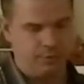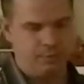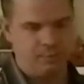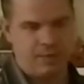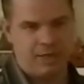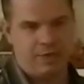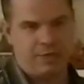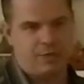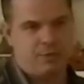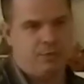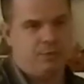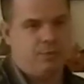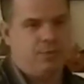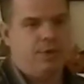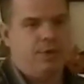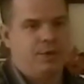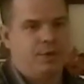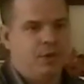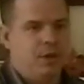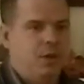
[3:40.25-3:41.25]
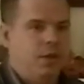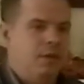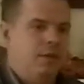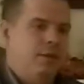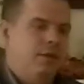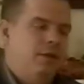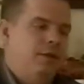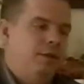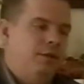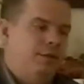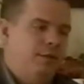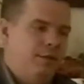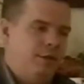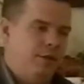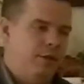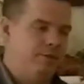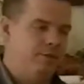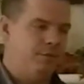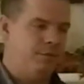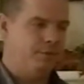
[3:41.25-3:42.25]
Imagine
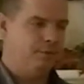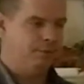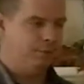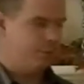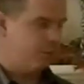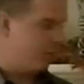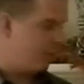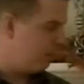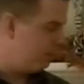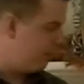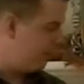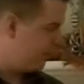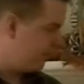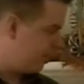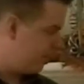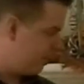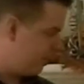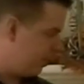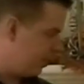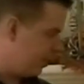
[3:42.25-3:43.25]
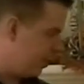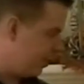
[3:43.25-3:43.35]
if the numbers have at